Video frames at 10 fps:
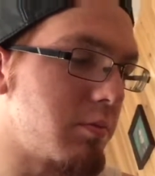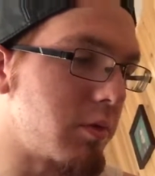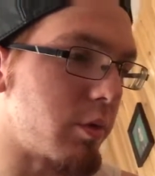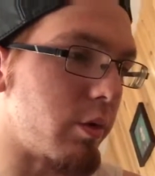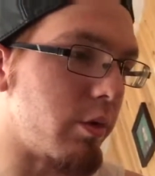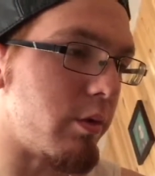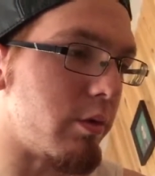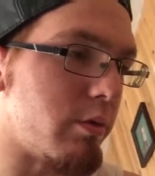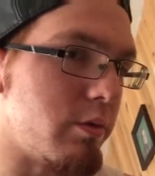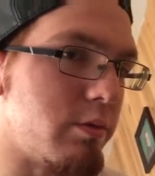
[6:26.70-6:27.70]
So
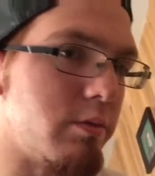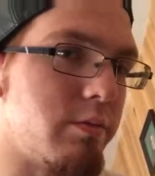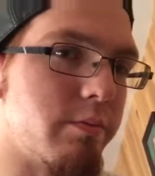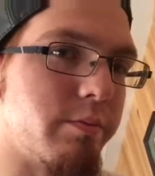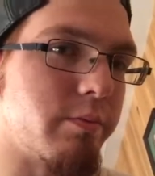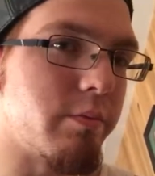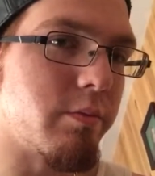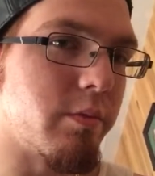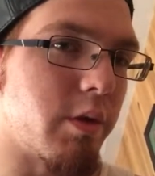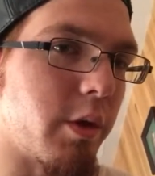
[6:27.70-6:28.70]

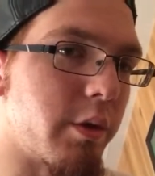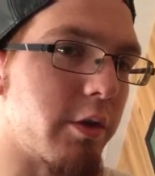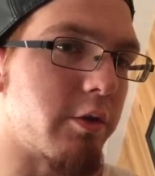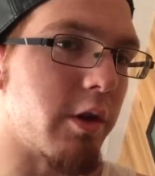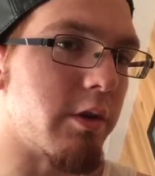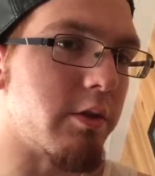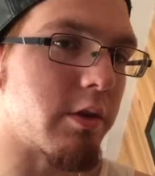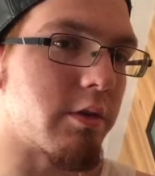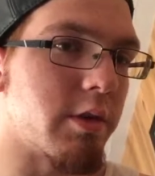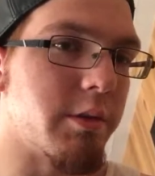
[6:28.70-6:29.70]
I'll catch you guys
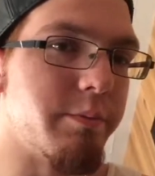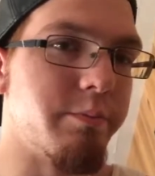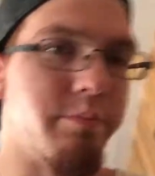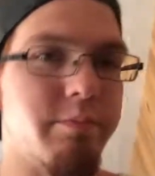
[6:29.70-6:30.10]
next time.